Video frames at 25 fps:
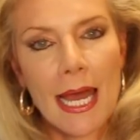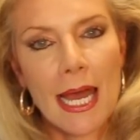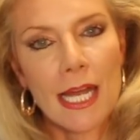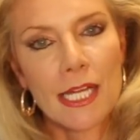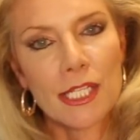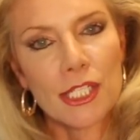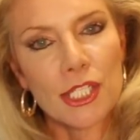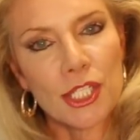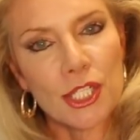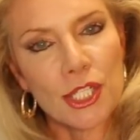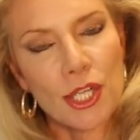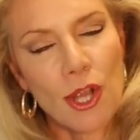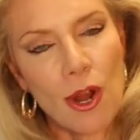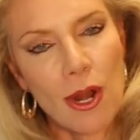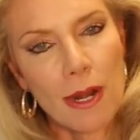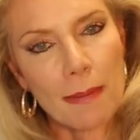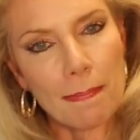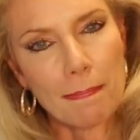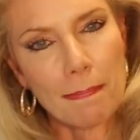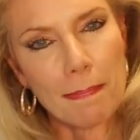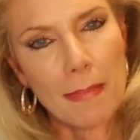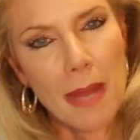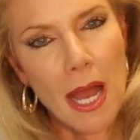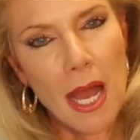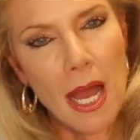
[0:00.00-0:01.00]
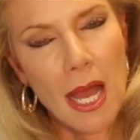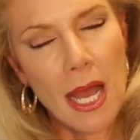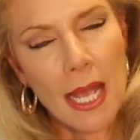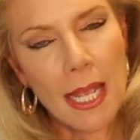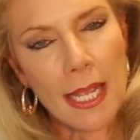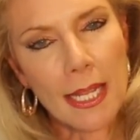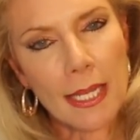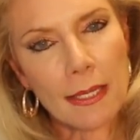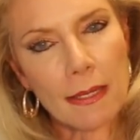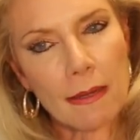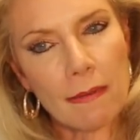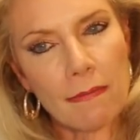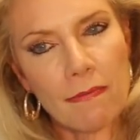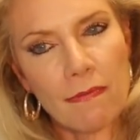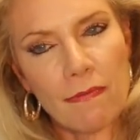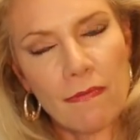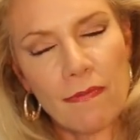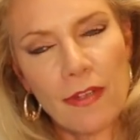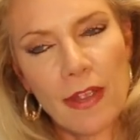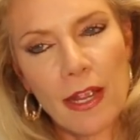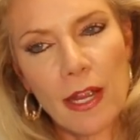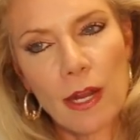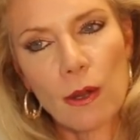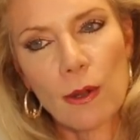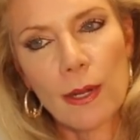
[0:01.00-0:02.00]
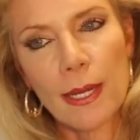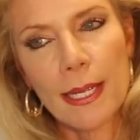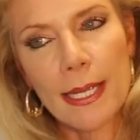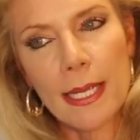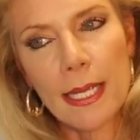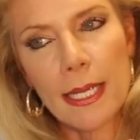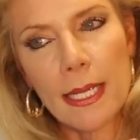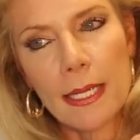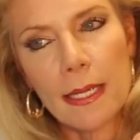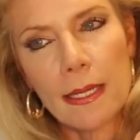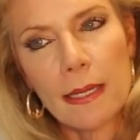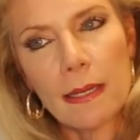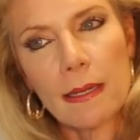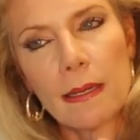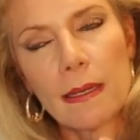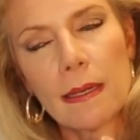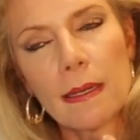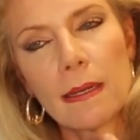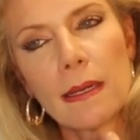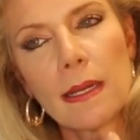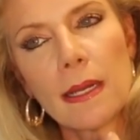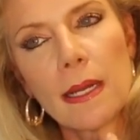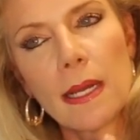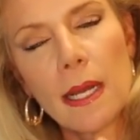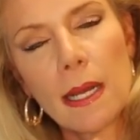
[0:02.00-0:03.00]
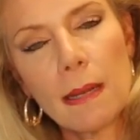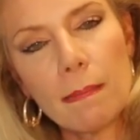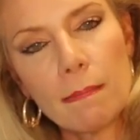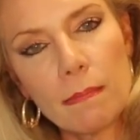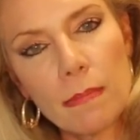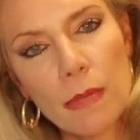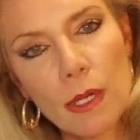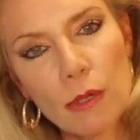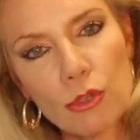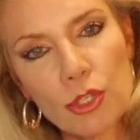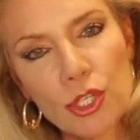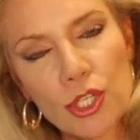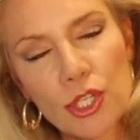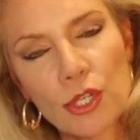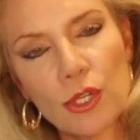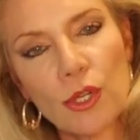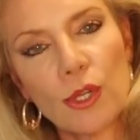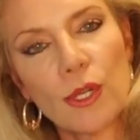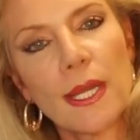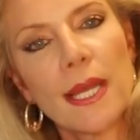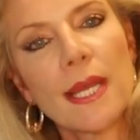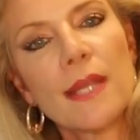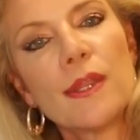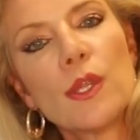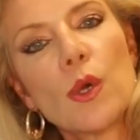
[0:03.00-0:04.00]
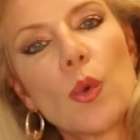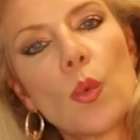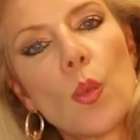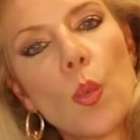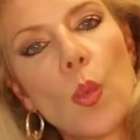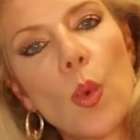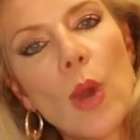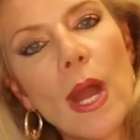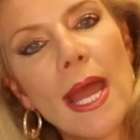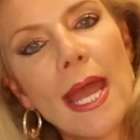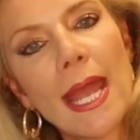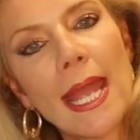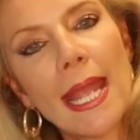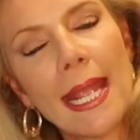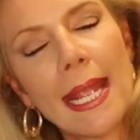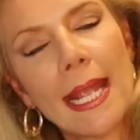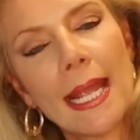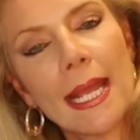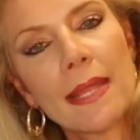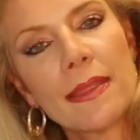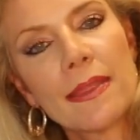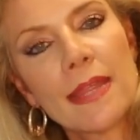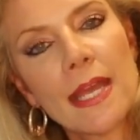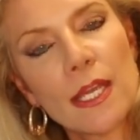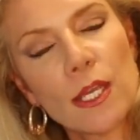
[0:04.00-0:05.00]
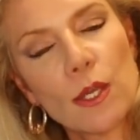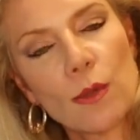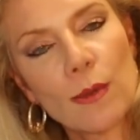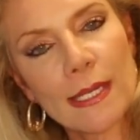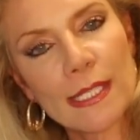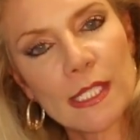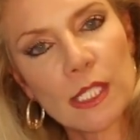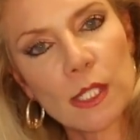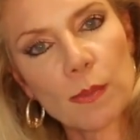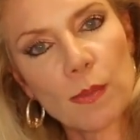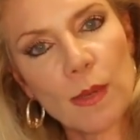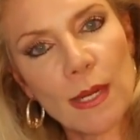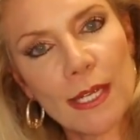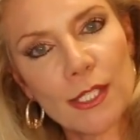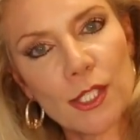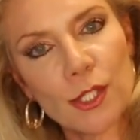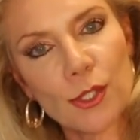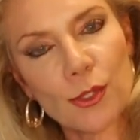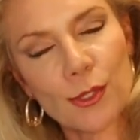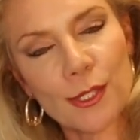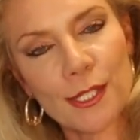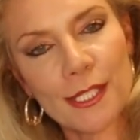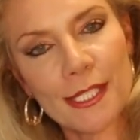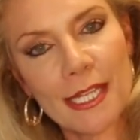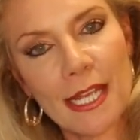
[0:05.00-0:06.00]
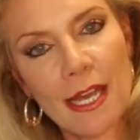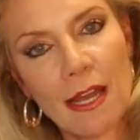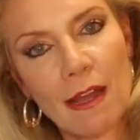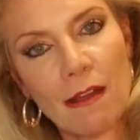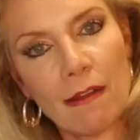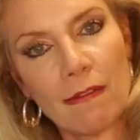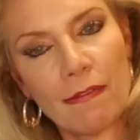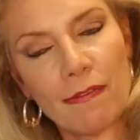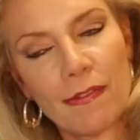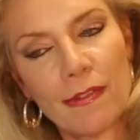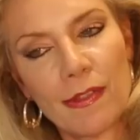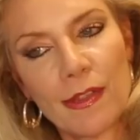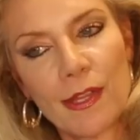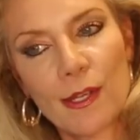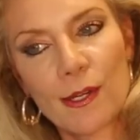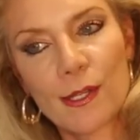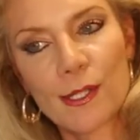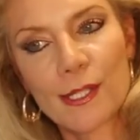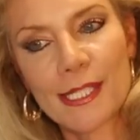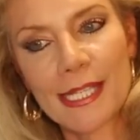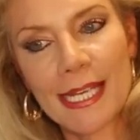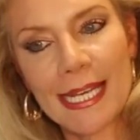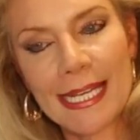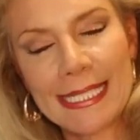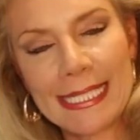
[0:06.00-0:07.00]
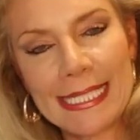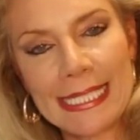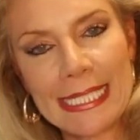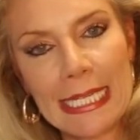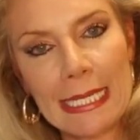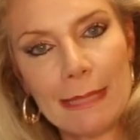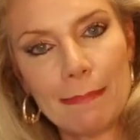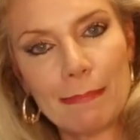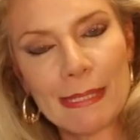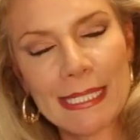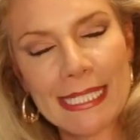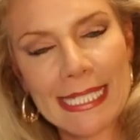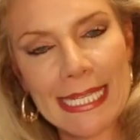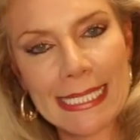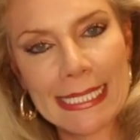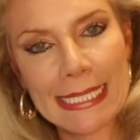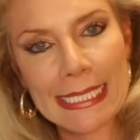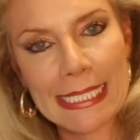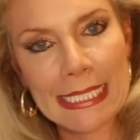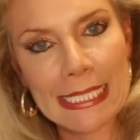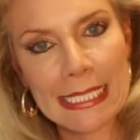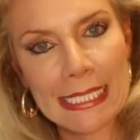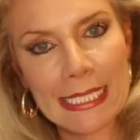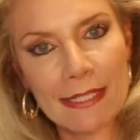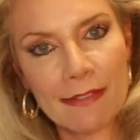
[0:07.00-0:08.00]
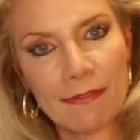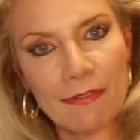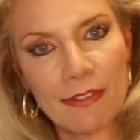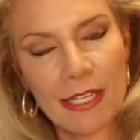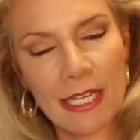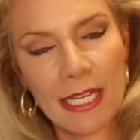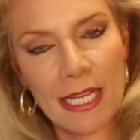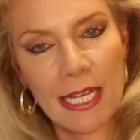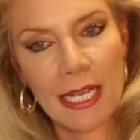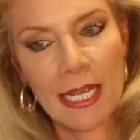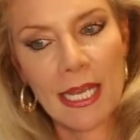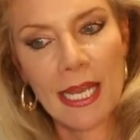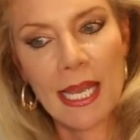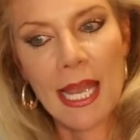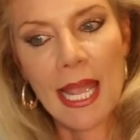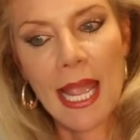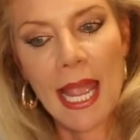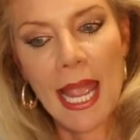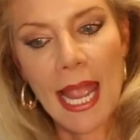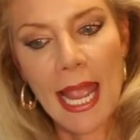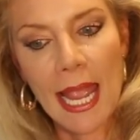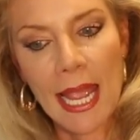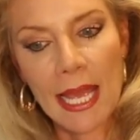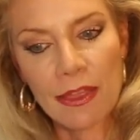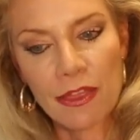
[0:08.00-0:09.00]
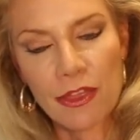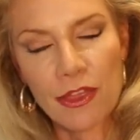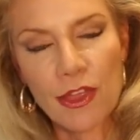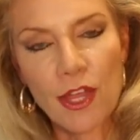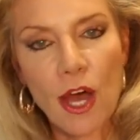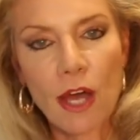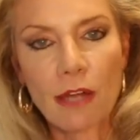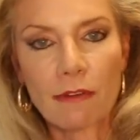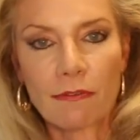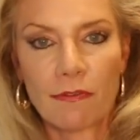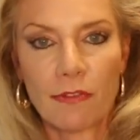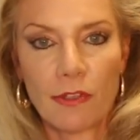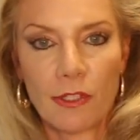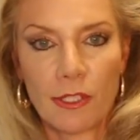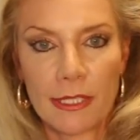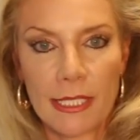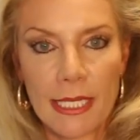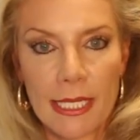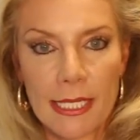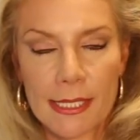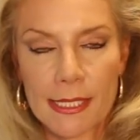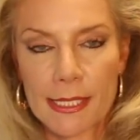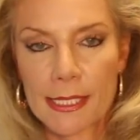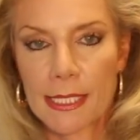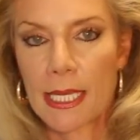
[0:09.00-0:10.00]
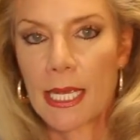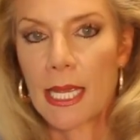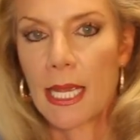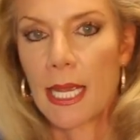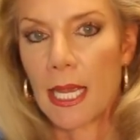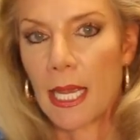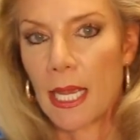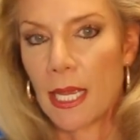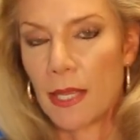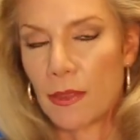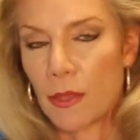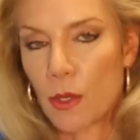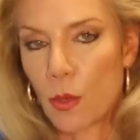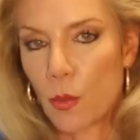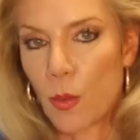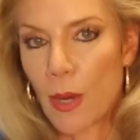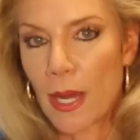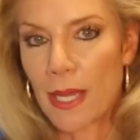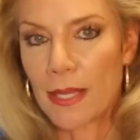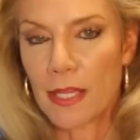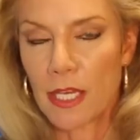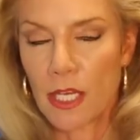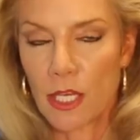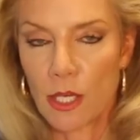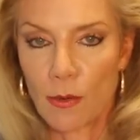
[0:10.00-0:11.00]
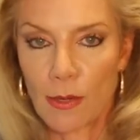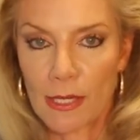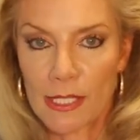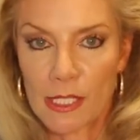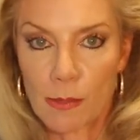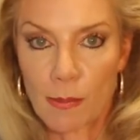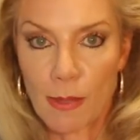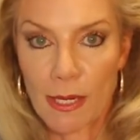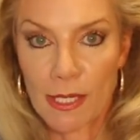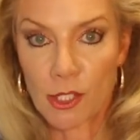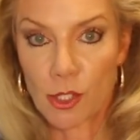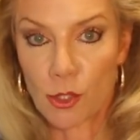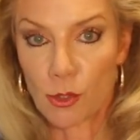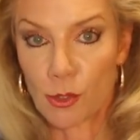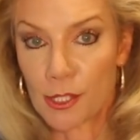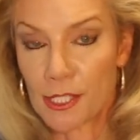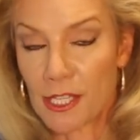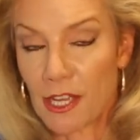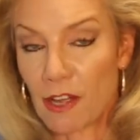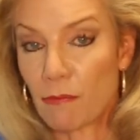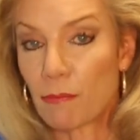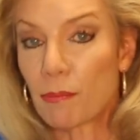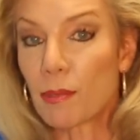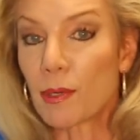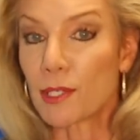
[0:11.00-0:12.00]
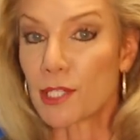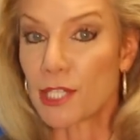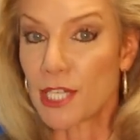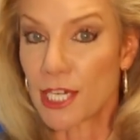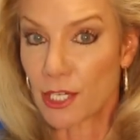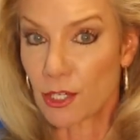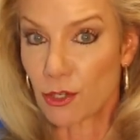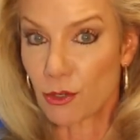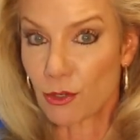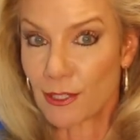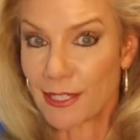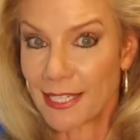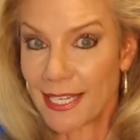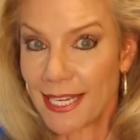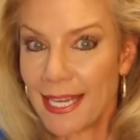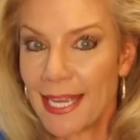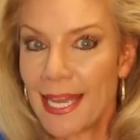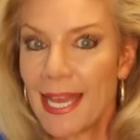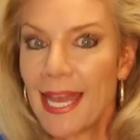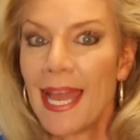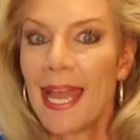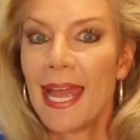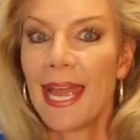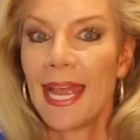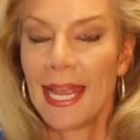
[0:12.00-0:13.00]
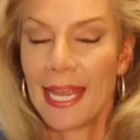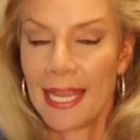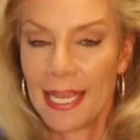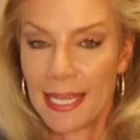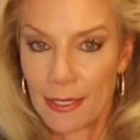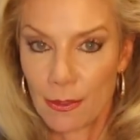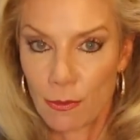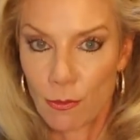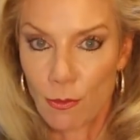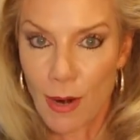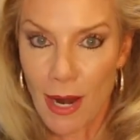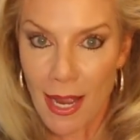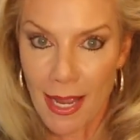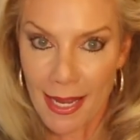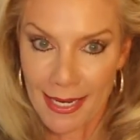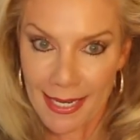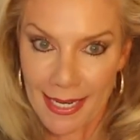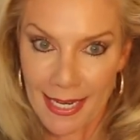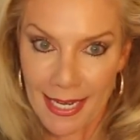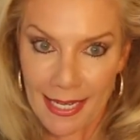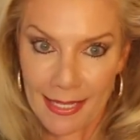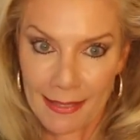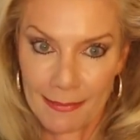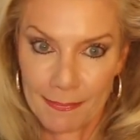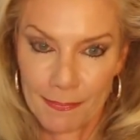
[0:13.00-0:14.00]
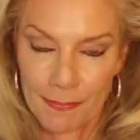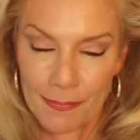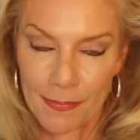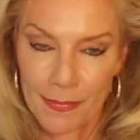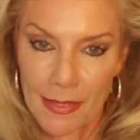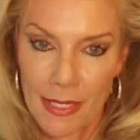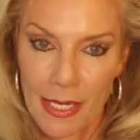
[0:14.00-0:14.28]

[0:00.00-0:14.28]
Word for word: a sharp mind, very emotional in the way that you express yourself. There's a deep sensitivity and thoughtfulness in the way that you express yourself, particularly in writing.